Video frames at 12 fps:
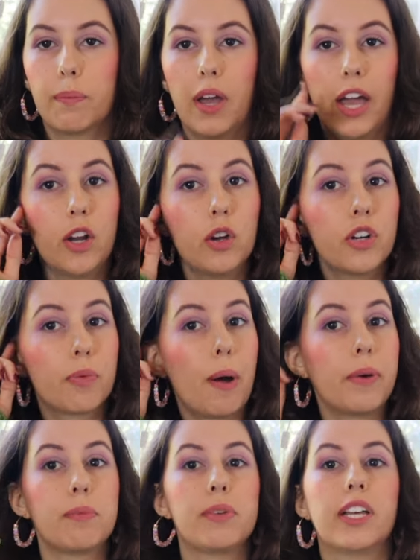I know you're probably
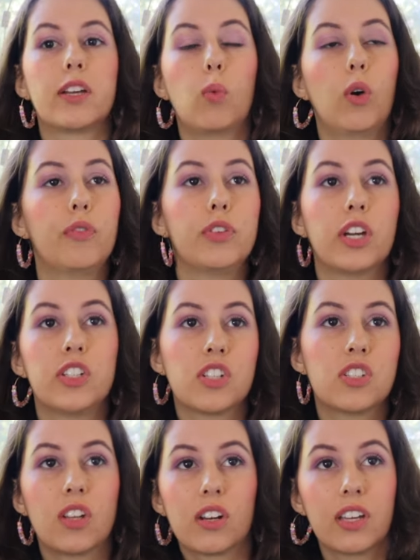gonna be like, well, if you had
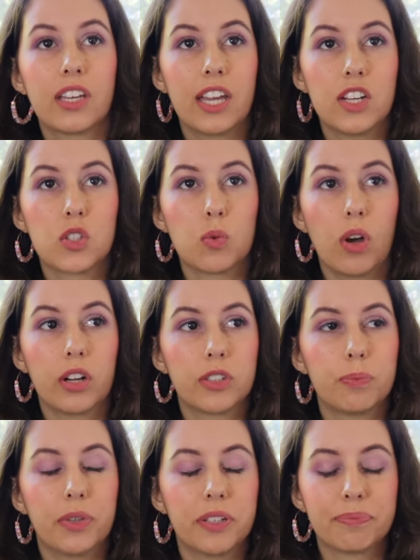just done a gauge swatch,
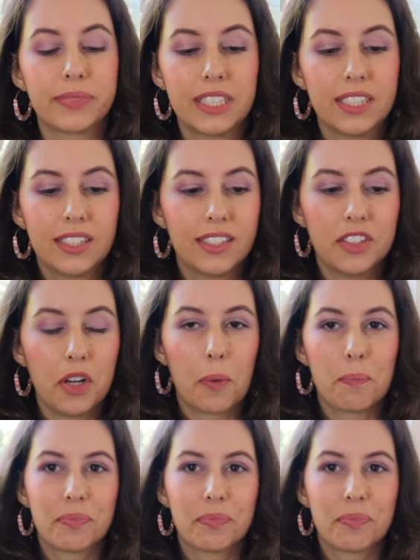but no.